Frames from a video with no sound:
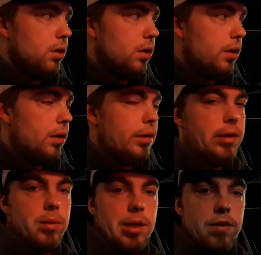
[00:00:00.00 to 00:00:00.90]
Uh,
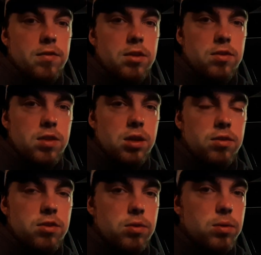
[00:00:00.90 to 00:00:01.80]
I'll be having this thing,
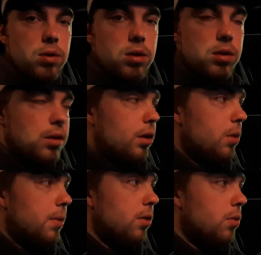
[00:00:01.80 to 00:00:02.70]
so
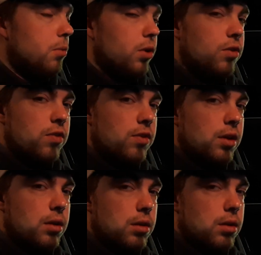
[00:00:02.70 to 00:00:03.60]
it'll be a little more
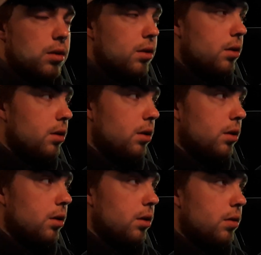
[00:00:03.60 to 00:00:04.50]
interesting,
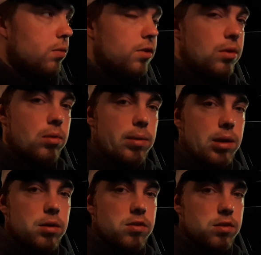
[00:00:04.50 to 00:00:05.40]
and uh, we'll see what we can
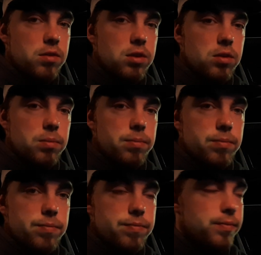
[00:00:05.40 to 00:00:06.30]
get ourselves into.
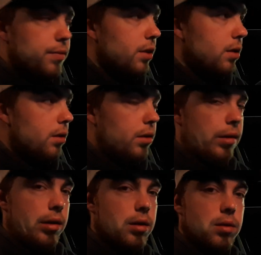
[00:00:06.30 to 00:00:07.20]

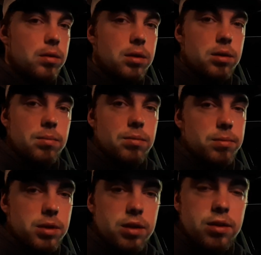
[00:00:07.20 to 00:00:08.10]
All right, I'll um, I'm
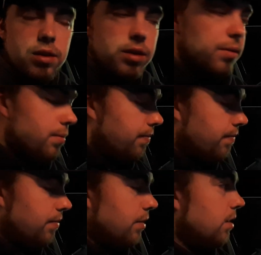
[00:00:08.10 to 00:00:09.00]
gonna end it now.
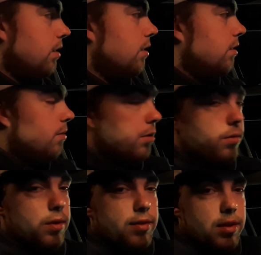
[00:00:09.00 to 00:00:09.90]
Smoke
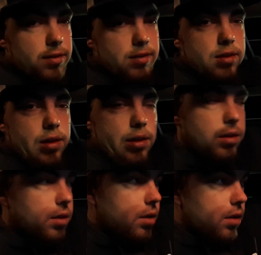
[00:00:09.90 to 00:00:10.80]
the rest of this.
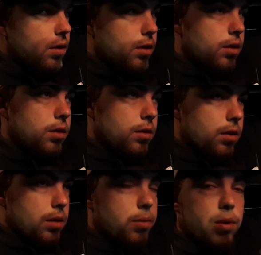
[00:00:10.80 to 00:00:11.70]

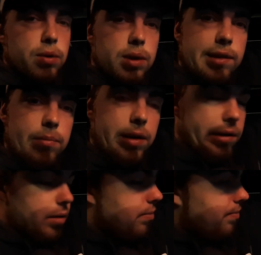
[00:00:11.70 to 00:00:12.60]
Probably go get some
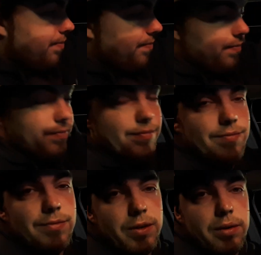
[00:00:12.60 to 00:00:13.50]
beer.
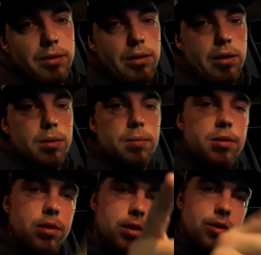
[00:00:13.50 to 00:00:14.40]
Well, we am
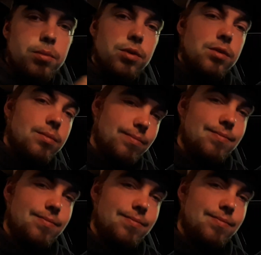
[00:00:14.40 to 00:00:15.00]
talking to you boys.